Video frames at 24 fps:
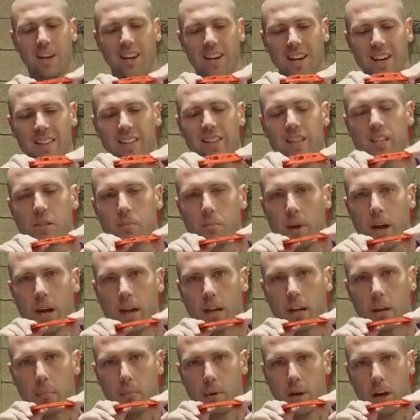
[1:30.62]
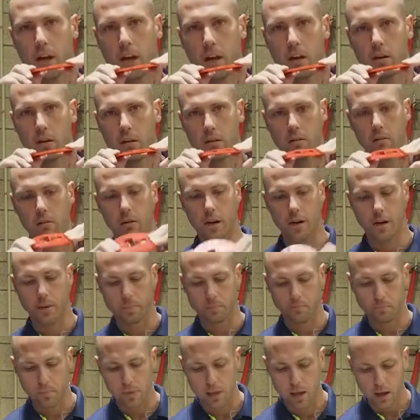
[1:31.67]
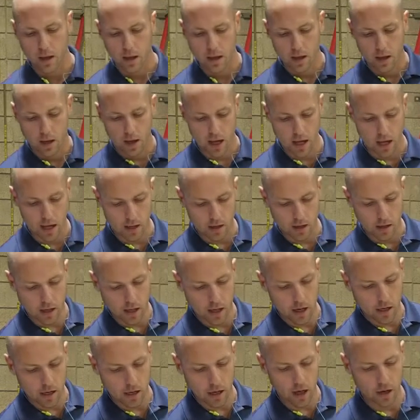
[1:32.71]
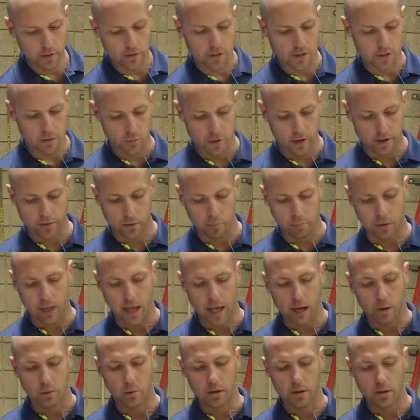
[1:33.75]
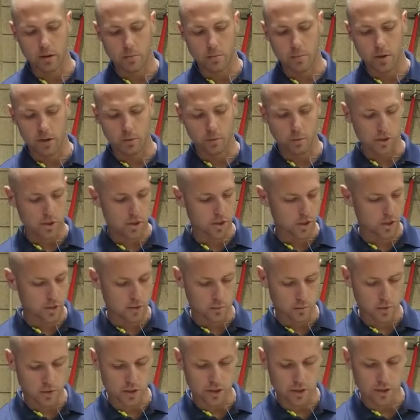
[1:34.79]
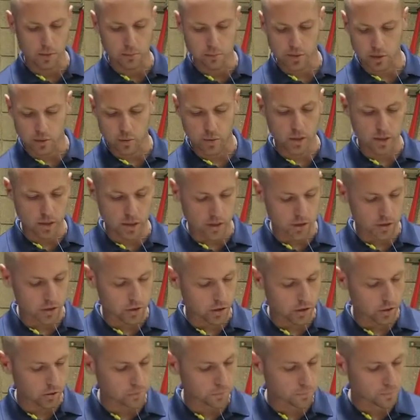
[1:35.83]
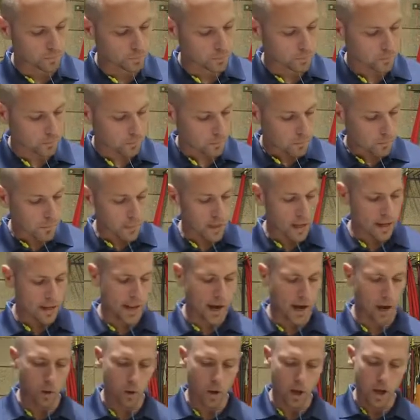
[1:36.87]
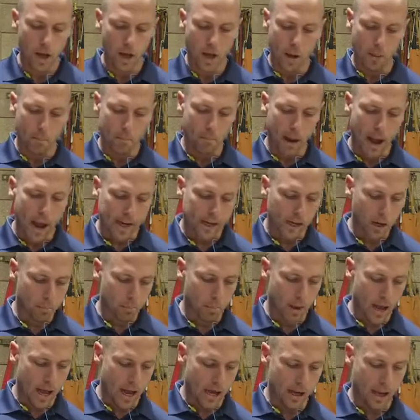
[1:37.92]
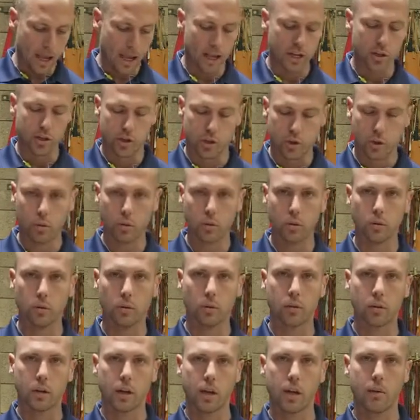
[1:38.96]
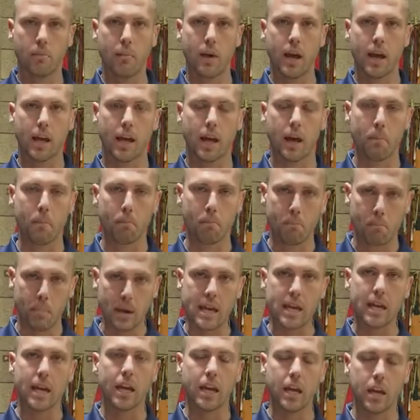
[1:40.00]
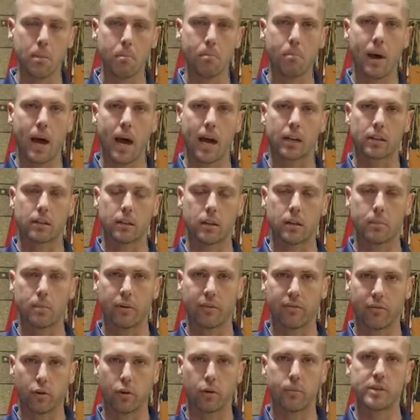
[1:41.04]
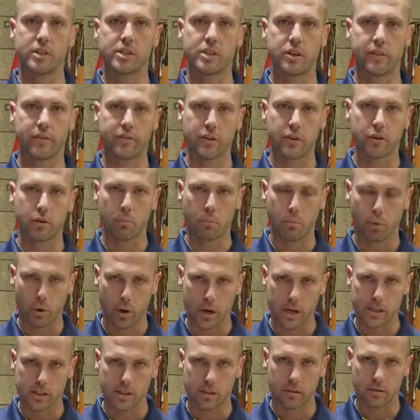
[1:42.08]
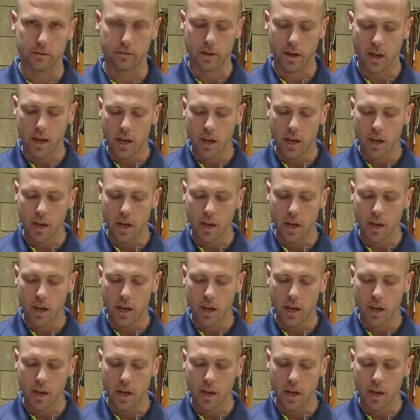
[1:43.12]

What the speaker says: and this backup pad, right? And obviously we have the black one in the middle, which is in between these two. Now, backup pad and tool can make a big impact on the performance of your abrasive.